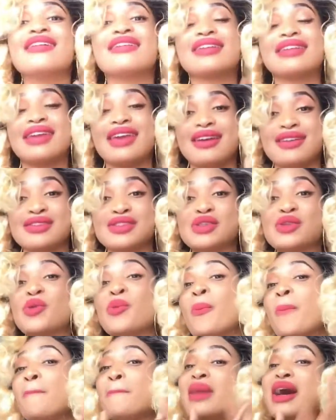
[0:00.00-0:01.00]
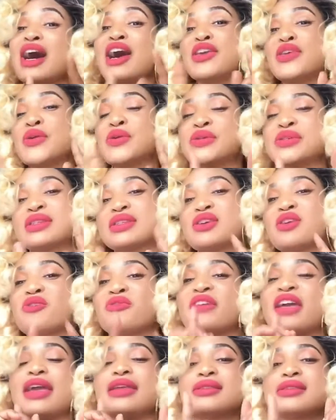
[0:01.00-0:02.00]
candle by yourself
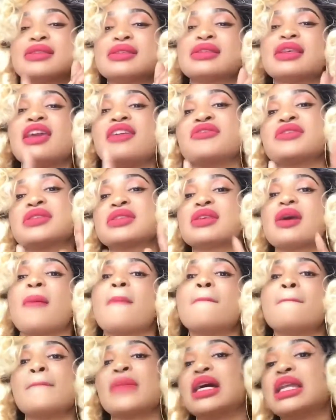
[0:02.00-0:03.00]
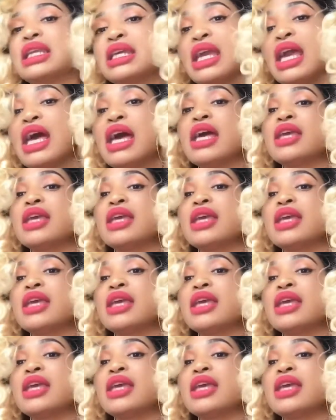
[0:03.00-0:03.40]
and save some money.